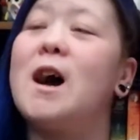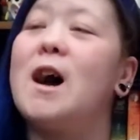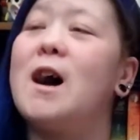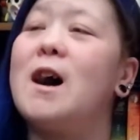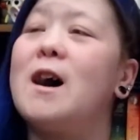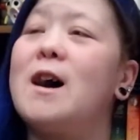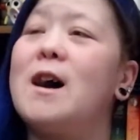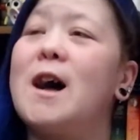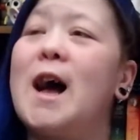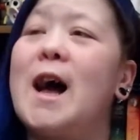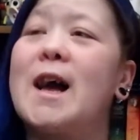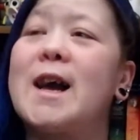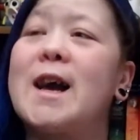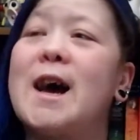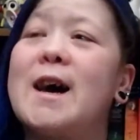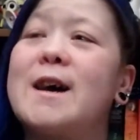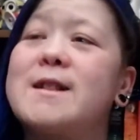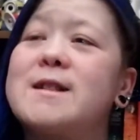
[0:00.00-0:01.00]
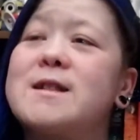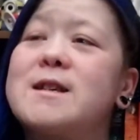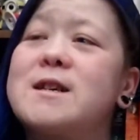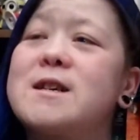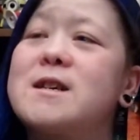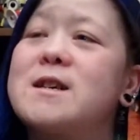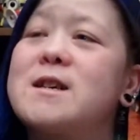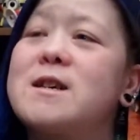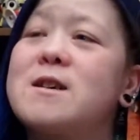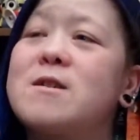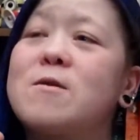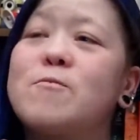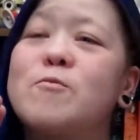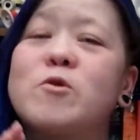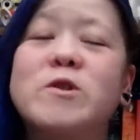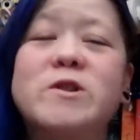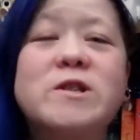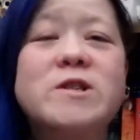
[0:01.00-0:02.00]
I got the
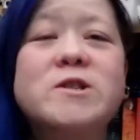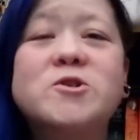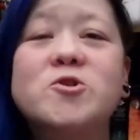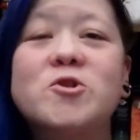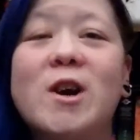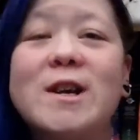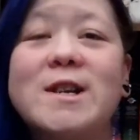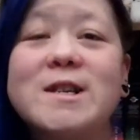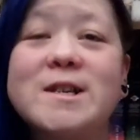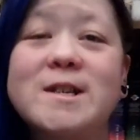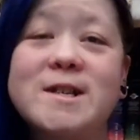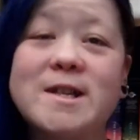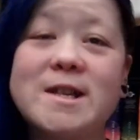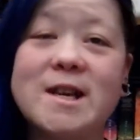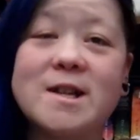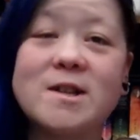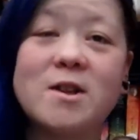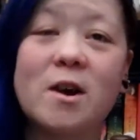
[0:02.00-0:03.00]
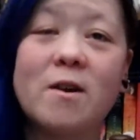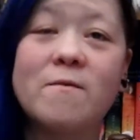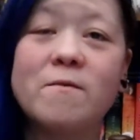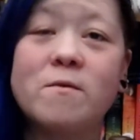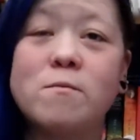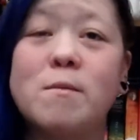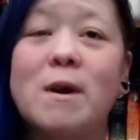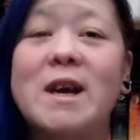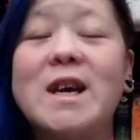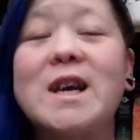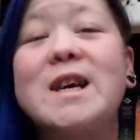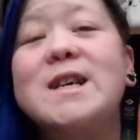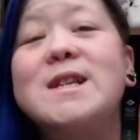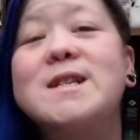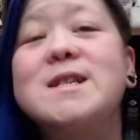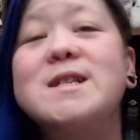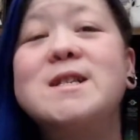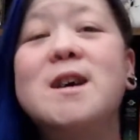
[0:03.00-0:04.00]
procedure I needed to get done for my
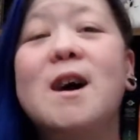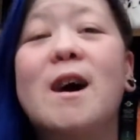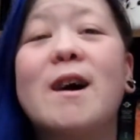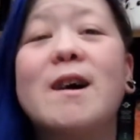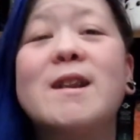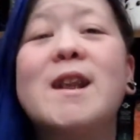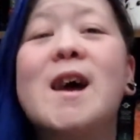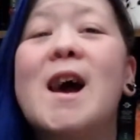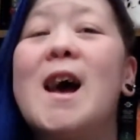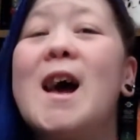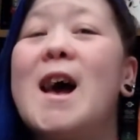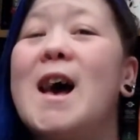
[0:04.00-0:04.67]
kidney done,